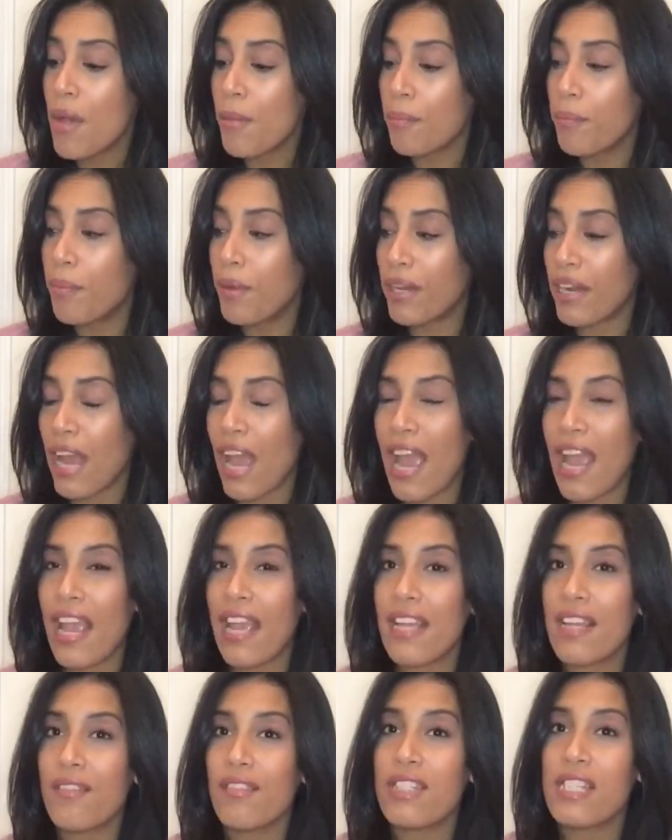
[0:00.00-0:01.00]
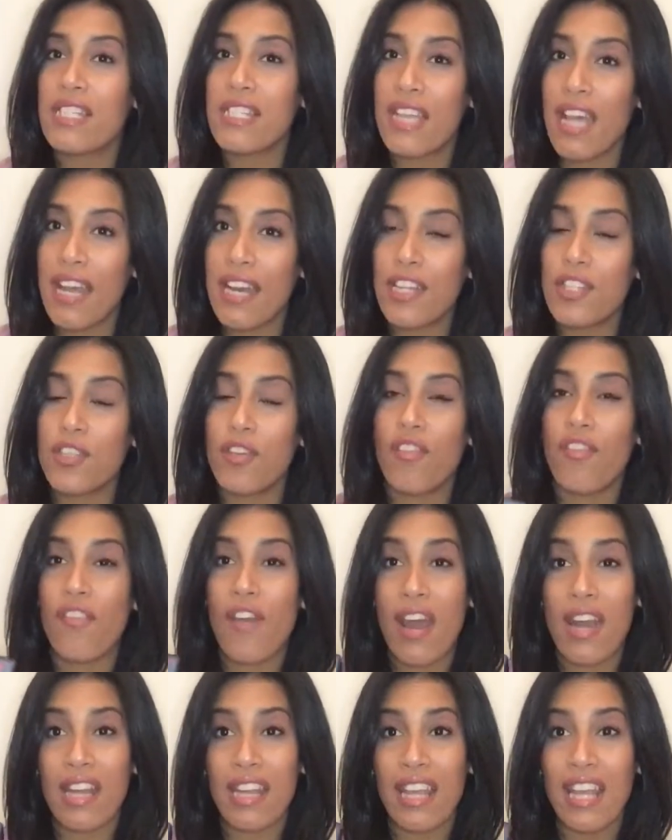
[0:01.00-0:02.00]
But I decided to
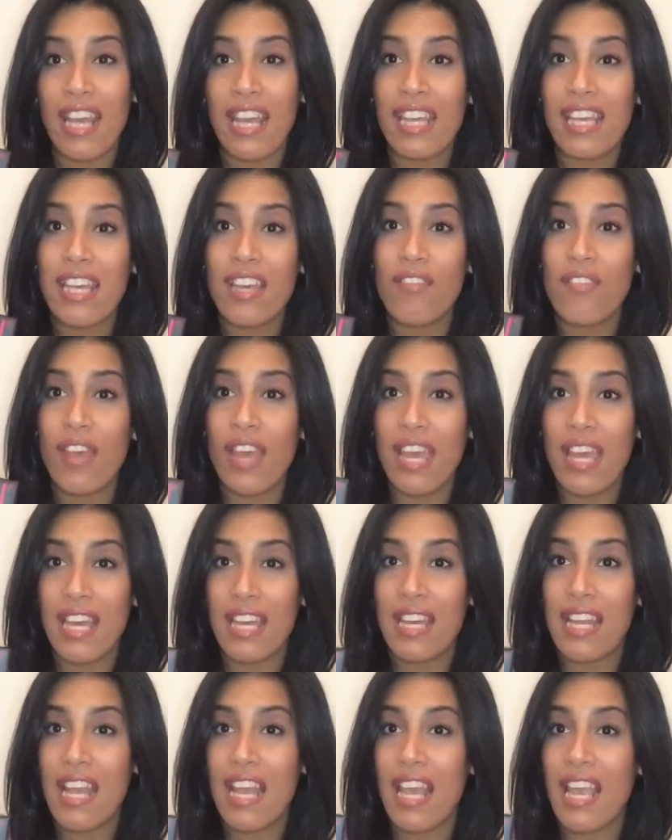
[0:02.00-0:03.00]
finally give in,